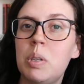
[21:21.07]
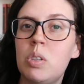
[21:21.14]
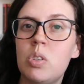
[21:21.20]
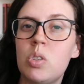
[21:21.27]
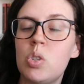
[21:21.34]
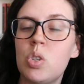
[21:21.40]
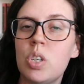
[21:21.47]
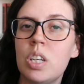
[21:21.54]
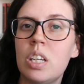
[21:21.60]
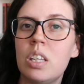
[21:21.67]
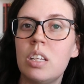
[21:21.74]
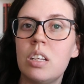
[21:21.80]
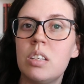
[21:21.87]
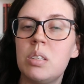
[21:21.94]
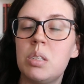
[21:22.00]
industry
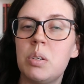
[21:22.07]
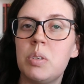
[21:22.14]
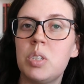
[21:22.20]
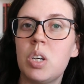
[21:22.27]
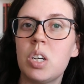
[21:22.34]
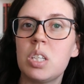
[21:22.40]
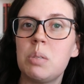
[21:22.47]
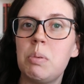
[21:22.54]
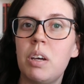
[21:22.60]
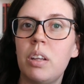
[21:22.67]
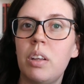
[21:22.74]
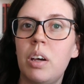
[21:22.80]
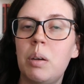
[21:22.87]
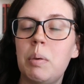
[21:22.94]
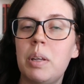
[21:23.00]
in this so it talks about
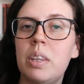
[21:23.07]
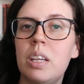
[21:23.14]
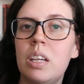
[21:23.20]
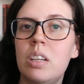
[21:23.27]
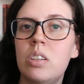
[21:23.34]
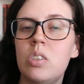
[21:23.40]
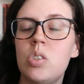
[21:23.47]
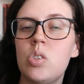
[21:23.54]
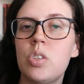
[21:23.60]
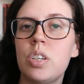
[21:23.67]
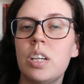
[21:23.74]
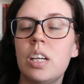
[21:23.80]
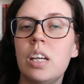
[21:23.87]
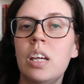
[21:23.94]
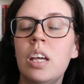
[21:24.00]
a lot about the
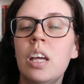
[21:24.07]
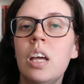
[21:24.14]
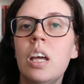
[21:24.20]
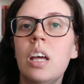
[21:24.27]
industry